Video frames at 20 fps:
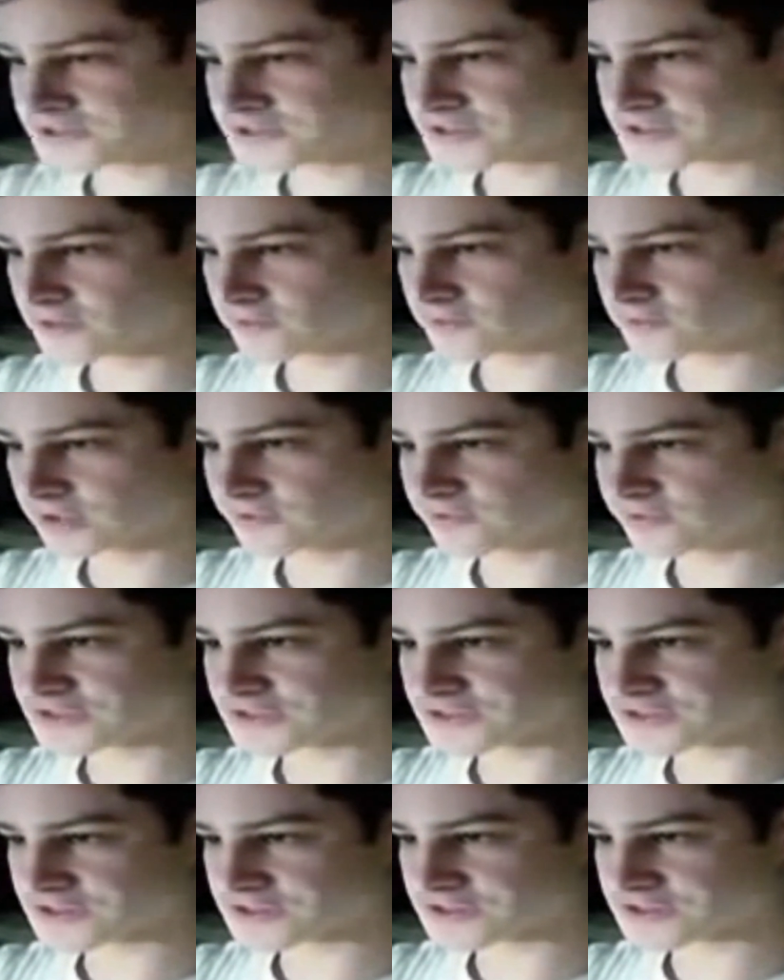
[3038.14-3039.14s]
complexity of
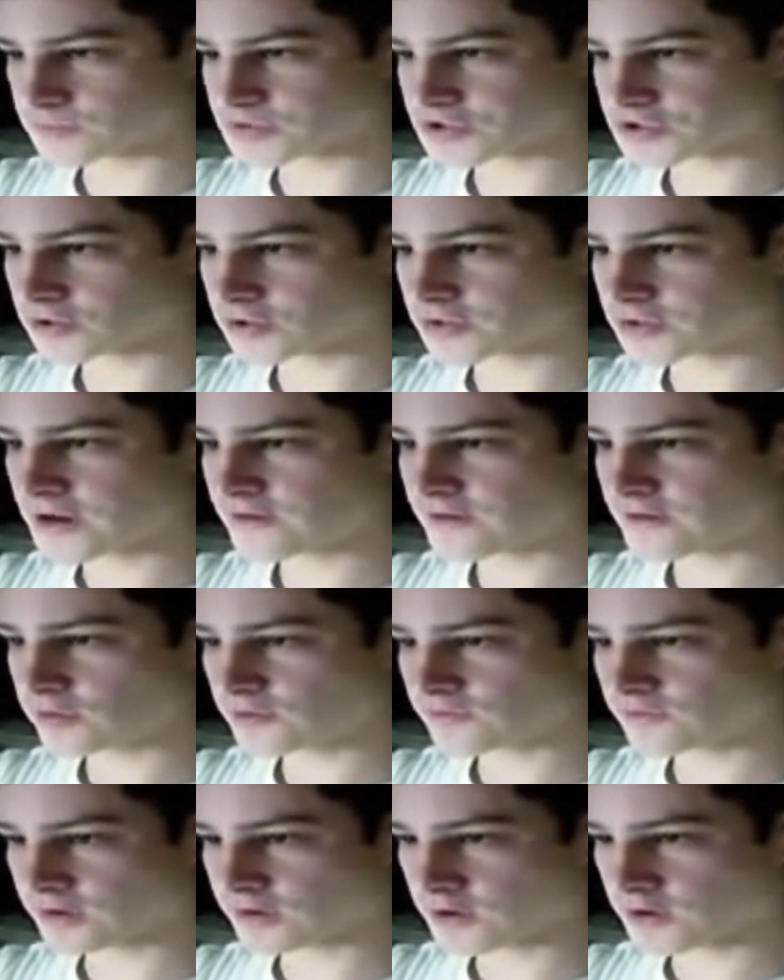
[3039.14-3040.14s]
living systems could
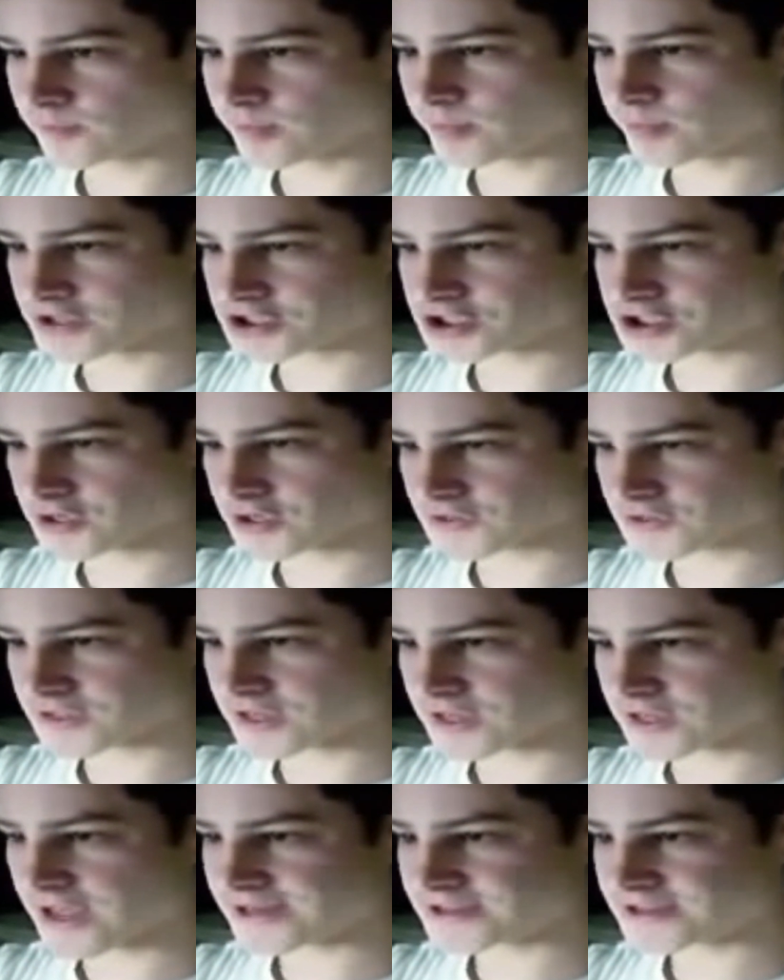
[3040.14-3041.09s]
never evolve by chance.